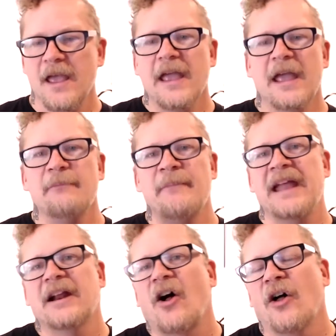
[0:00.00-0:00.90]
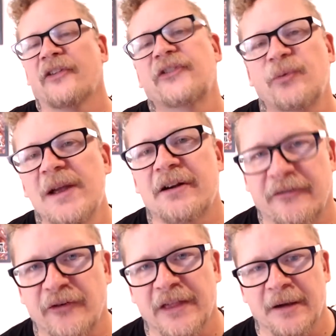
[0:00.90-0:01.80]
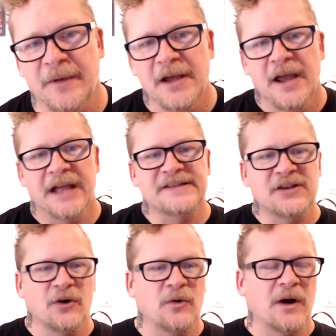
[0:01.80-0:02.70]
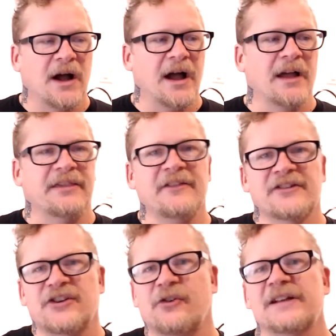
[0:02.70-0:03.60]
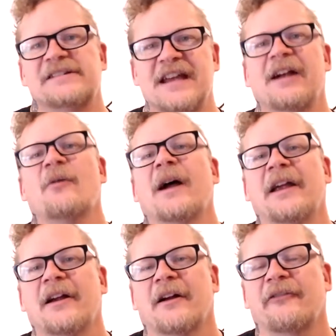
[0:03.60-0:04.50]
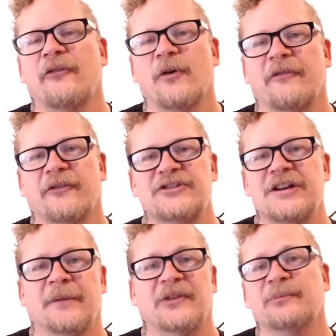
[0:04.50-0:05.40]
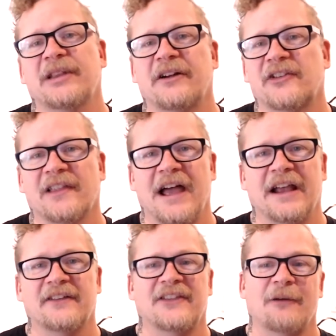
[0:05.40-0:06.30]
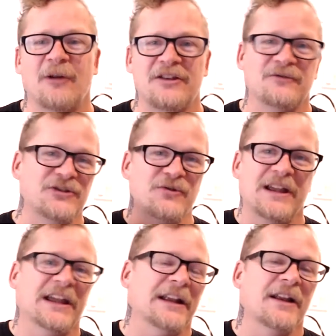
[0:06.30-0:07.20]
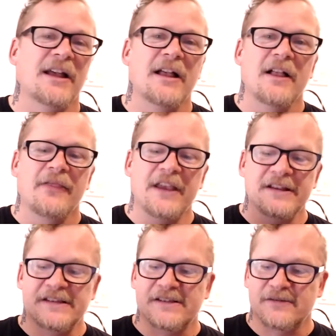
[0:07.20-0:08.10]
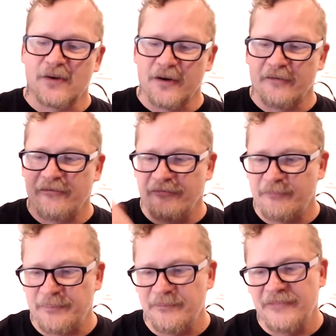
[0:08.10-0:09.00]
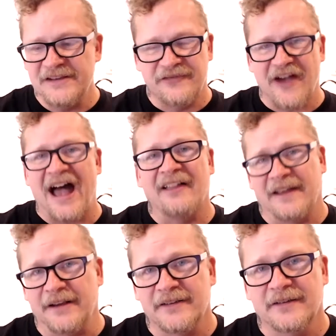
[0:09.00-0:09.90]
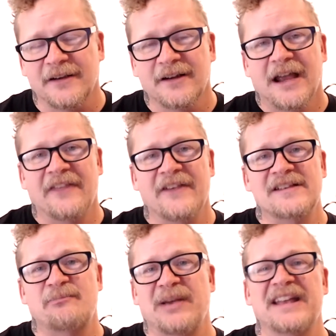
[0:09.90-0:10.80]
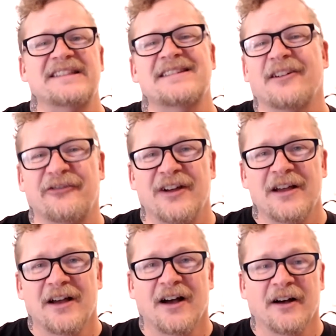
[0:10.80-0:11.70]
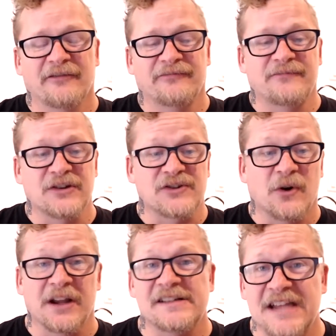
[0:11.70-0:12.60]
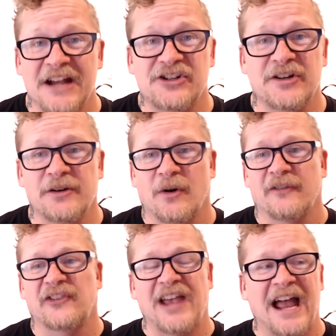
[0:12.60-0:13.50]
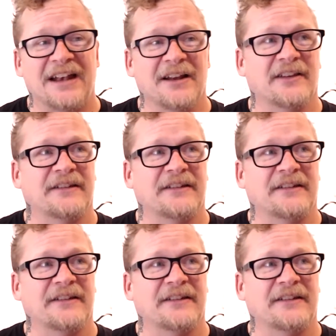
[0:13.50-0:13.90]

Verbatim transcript: it made it all the sweeter for them. And so I, I think there's a great takeaway here for for G Ms and players alike, is that when you do hit these sort of these valleys and these pits of of disorientation or of sadness,